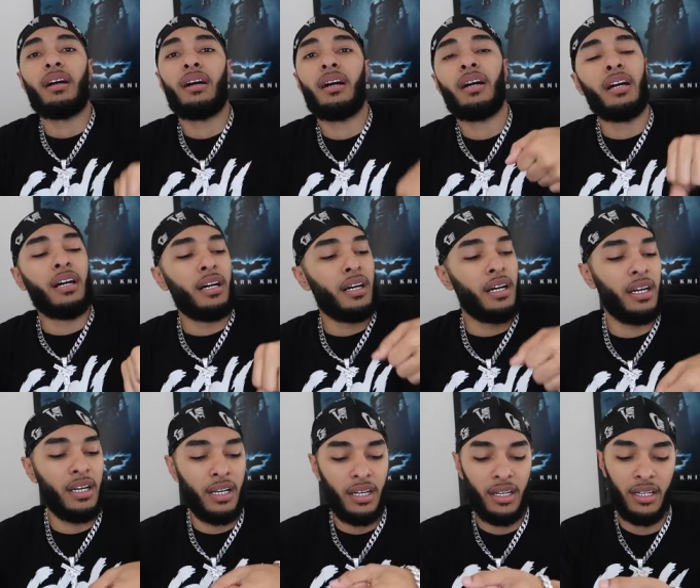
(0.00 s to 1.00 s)

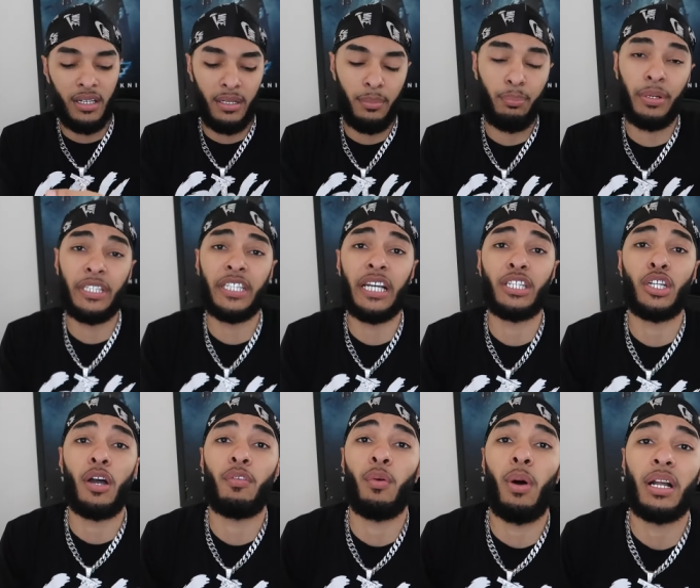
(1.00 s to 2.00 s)
Uh, appreciate
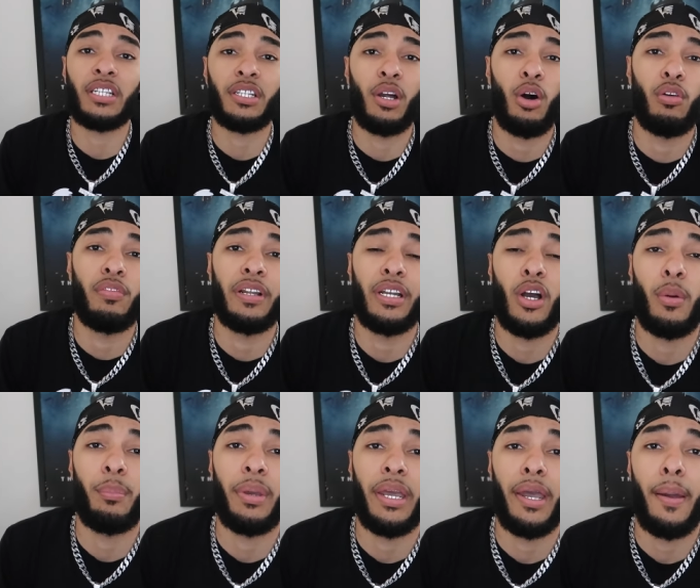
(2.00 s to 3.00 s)
y'all for watching the whole video,
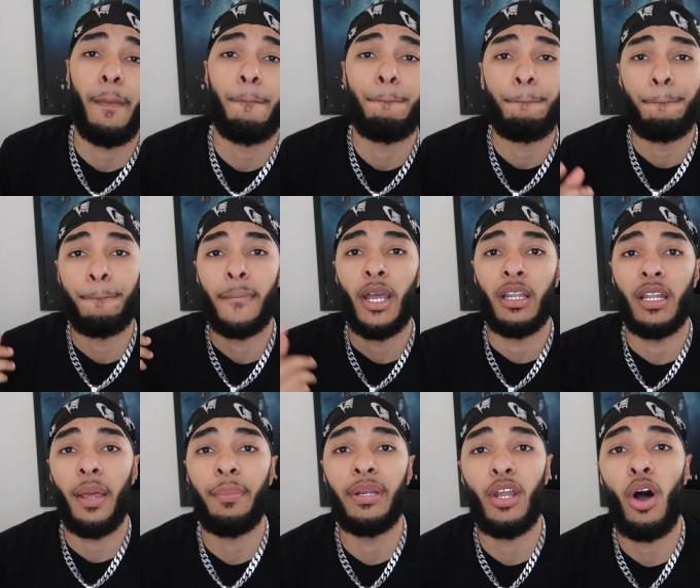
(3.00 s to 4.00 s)
man.
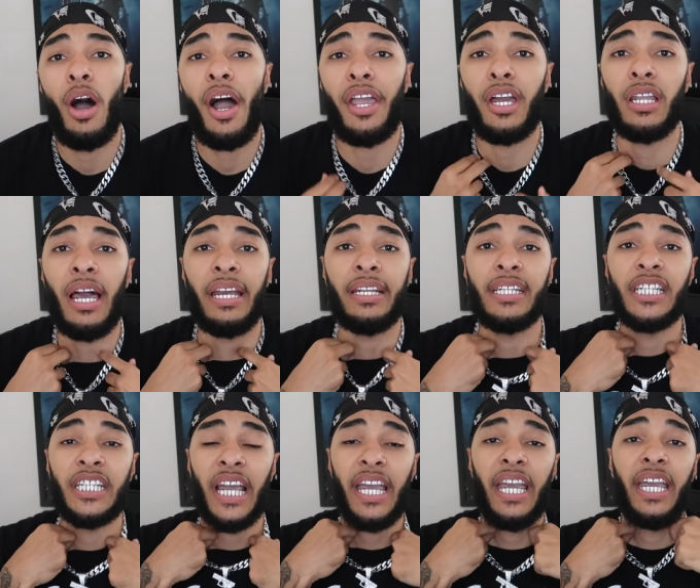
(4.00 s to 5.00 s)
Let me know how y'all like the
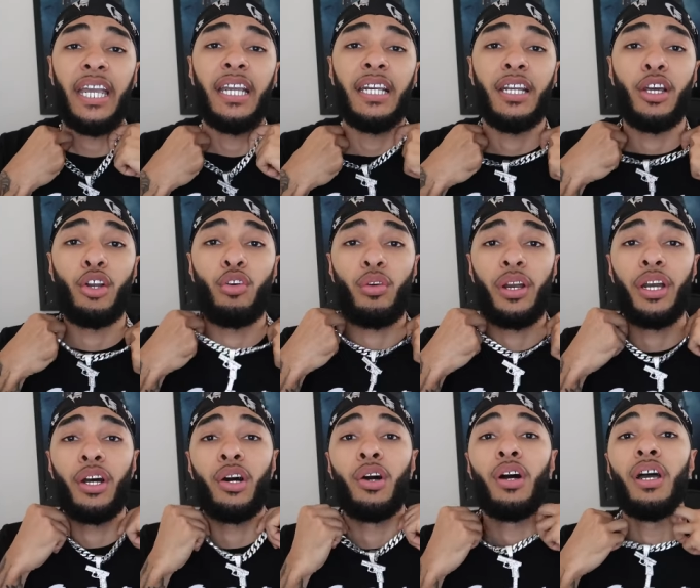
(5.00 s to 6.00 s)
chain, the
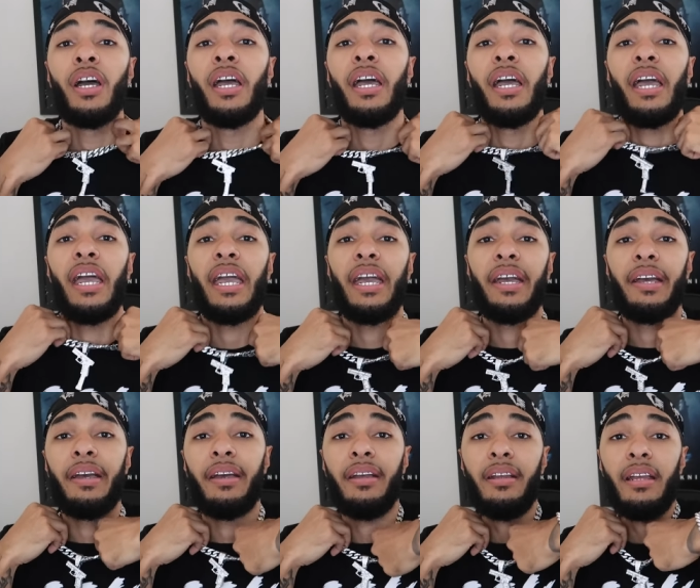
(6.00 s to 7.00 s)
grill,
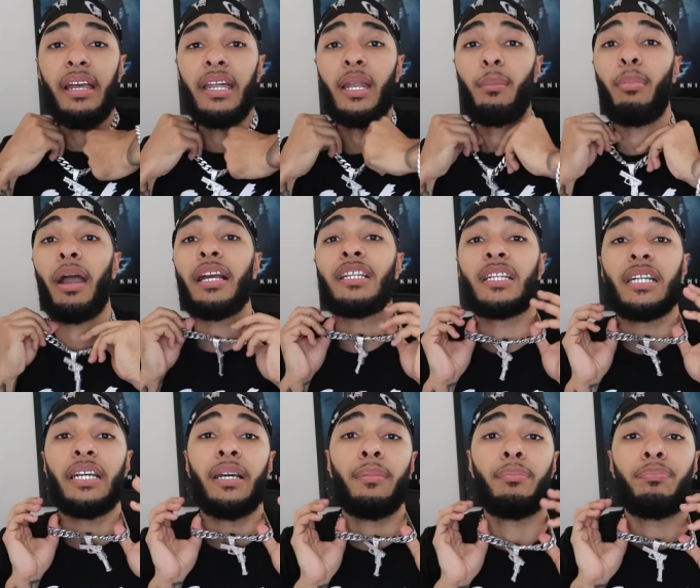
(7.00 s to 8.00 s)
and, and the
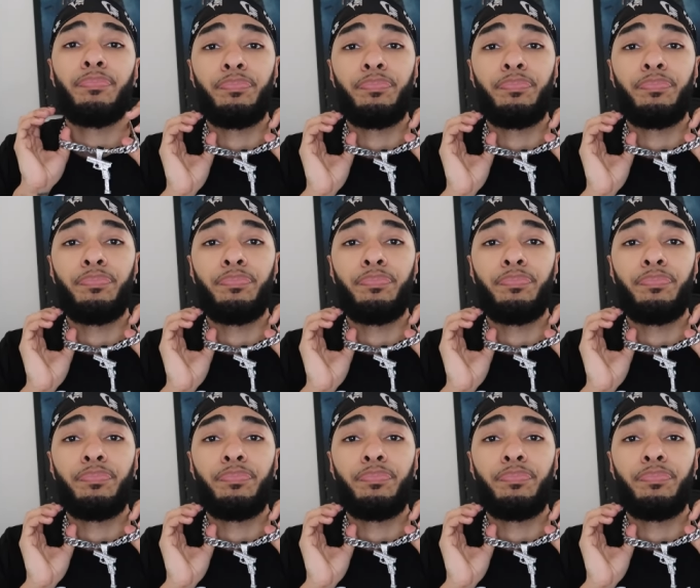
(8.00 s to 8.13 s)
bracelet.